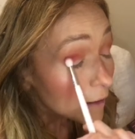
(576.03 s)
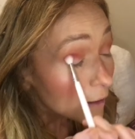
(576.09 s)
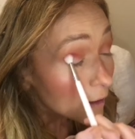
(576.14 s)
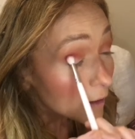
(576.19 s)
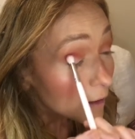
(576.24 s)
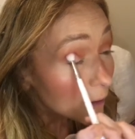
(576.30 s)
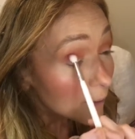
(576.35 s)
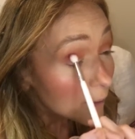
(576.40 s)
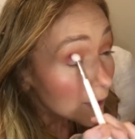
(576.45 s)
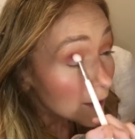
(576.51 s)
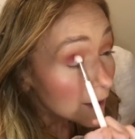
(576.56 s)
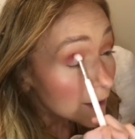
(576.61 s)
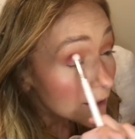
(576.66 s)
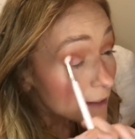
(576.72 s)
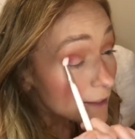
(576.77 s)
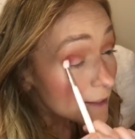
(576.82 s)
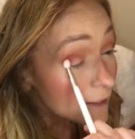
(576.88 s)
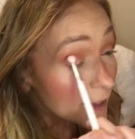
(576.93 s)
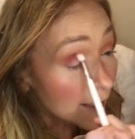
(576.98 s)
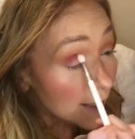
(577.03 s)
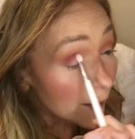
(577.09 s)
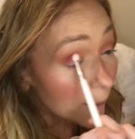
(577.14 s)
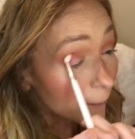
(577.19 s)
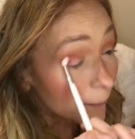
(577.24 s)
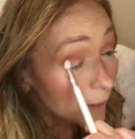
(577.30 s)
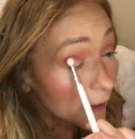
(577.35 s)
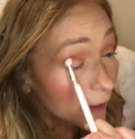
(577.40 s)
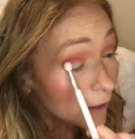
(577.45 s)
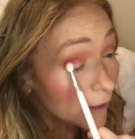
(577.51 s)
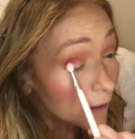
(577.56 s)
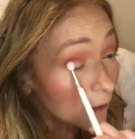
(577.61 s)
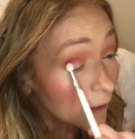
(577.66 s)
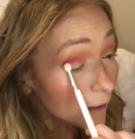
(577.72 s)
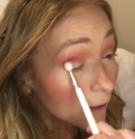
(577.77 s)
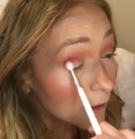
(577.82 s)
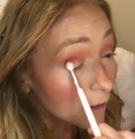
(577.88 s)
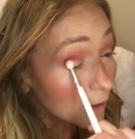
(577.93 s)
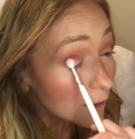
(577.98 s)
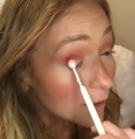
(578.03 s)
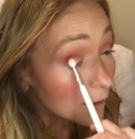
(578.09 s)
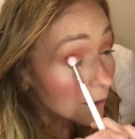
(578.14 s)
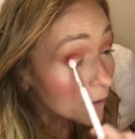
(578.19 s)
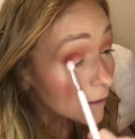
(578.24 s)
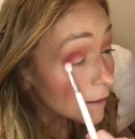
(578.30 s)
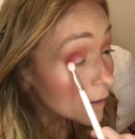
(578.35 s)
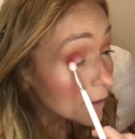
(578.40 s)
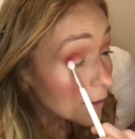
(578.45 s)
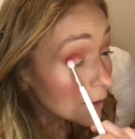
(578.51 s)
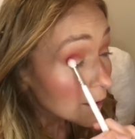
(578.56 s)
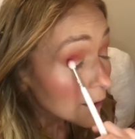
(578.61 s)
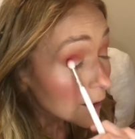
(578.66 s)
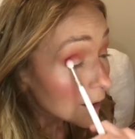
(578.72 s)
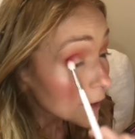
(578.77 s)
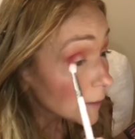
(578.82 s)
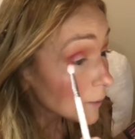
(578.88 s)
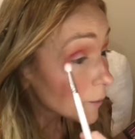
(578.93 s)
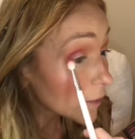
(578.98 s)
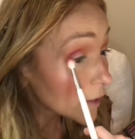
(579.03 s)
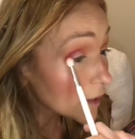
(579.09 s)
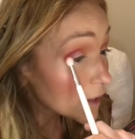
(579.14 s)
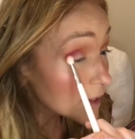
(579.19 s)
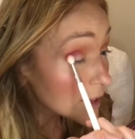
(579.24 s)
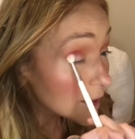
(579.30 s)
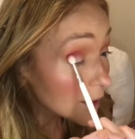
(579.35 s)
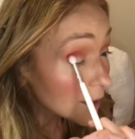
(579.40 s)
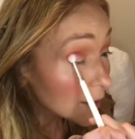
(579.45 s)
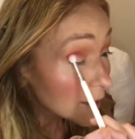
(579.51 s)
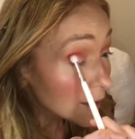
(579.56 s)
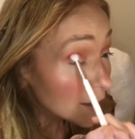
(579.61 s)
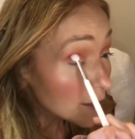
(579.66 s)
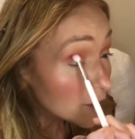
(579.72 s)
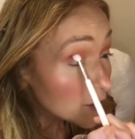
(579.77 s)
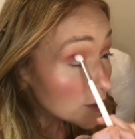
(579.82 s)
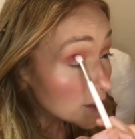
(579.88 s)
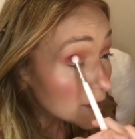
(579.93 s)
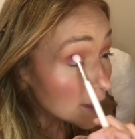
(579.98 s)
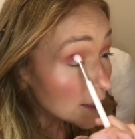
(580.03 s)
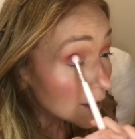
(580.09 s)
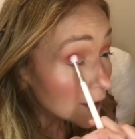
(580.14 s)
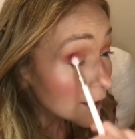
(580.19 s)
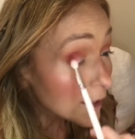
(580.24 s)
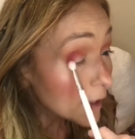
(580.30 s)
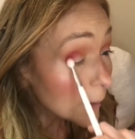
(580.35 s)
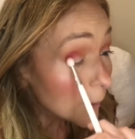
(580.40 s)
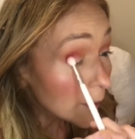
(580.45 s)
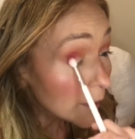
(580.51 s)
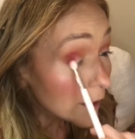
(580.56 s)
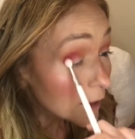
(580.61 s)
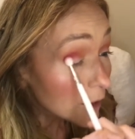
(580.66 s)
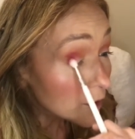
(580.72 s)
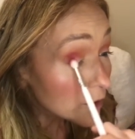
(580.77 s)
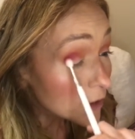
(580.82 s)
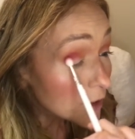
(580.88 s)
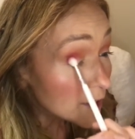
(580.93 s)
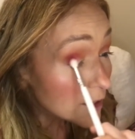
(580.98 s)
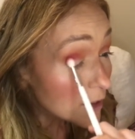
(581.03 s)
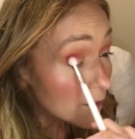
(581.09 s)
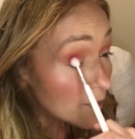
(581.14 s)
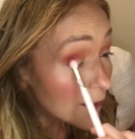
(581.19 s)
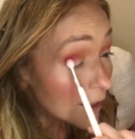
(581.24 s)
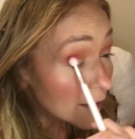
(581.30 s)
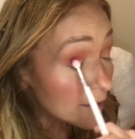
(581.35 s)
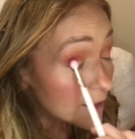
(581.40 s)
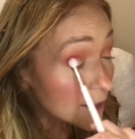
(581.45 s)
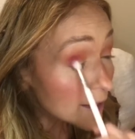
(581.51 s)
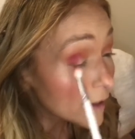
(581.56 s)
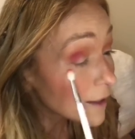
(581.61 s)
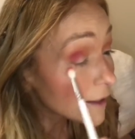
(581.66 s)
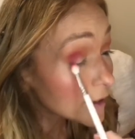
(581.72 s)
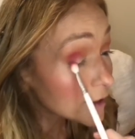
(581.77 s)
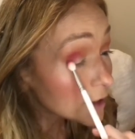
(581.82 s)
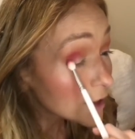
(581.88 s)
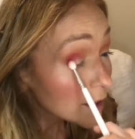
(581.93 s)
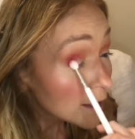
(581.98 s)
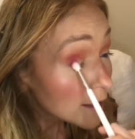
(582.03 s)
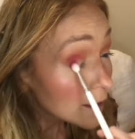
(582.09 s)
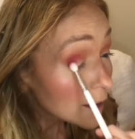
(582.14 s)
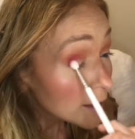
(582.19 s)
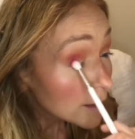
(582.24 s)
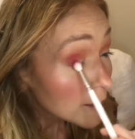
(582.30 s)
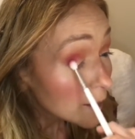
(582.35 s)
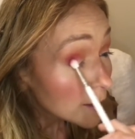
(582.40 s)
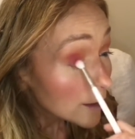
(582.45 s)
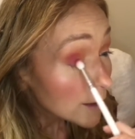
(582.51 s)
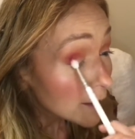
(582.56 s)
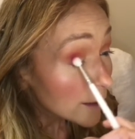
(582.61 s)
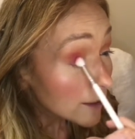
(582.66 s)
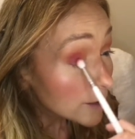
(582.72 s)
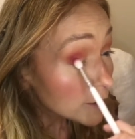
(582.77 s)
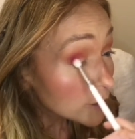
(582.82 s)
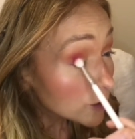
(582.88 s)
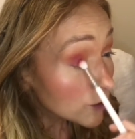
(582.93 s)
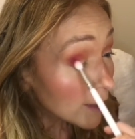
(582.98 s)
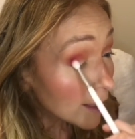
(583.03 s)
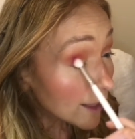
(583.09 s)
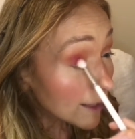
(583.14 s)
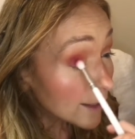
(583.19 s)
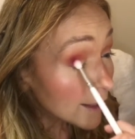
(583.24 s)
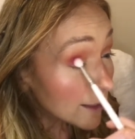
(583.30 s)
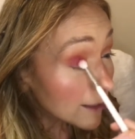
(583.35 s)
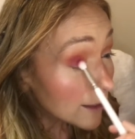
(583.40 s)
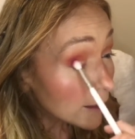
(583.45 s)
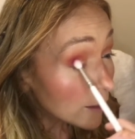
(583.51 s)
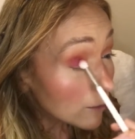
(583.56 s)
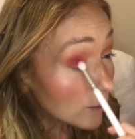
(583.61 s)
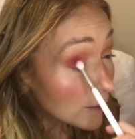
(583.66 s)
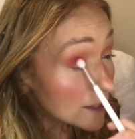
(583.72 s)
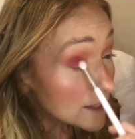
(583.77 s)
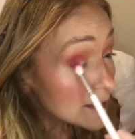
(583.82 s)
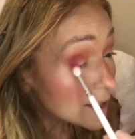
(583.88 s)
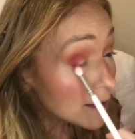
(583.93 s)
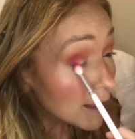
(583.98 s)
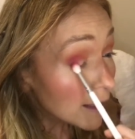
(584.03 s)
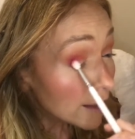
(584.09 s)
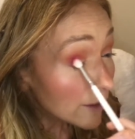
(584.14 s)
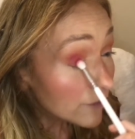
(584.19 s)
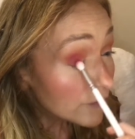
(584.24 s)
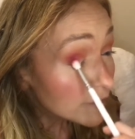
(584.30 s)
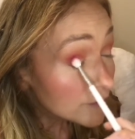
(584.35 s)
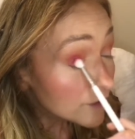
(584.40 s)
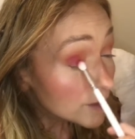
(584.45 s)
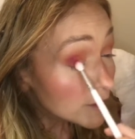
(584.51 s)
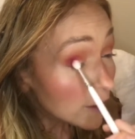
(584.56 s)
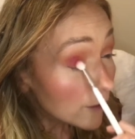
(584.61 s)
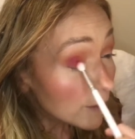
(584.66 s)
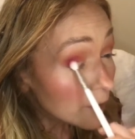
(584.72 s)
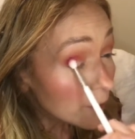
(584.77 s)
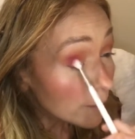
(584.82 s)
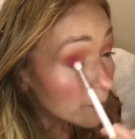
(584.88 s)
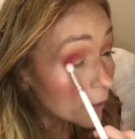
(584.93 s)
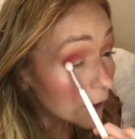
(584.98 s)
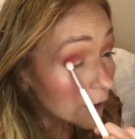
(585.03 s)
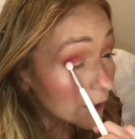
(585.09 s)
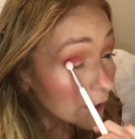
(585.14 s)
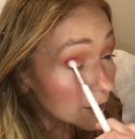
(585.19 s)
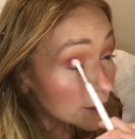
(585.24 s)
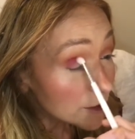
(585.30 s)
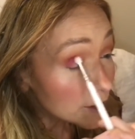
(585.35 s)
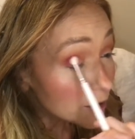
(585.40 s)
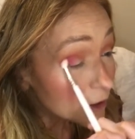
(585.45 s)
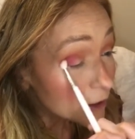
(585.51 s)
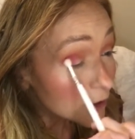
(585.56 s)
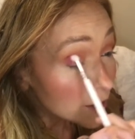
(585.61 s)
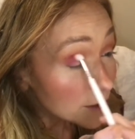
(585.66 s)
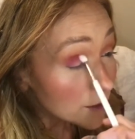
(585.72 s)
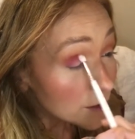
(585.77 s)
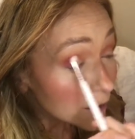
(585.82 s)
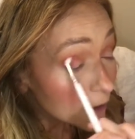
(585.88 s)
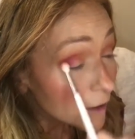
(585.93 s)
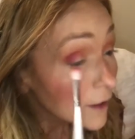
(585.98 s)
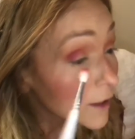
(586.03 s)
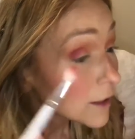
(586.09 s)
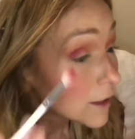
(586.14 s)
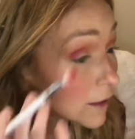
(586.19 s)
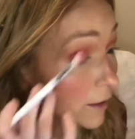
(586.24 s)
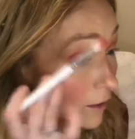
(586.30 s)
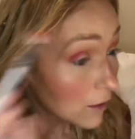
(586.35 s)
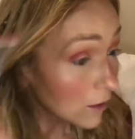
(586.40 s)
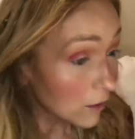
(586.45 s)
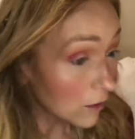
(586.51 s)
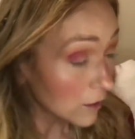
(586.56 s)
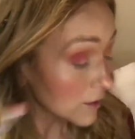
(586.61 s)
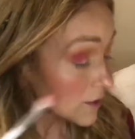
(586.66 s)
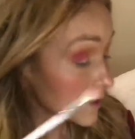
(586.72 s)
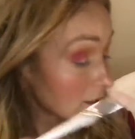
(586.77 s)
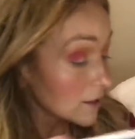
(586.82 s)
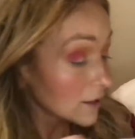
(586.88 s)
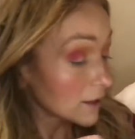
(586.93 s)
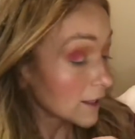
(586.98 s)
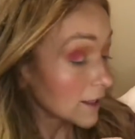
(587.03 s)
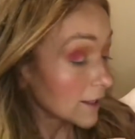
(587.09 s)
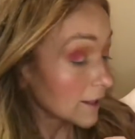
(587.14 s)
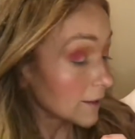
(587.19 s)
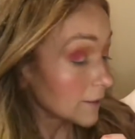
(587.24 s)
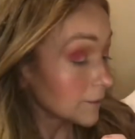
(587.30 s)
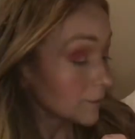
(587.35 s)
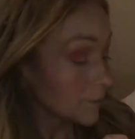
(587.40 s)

I'm kind of stamping and pressing and just kind of keeping it just on that outside edge and dragging what's left on the brush onto the lid.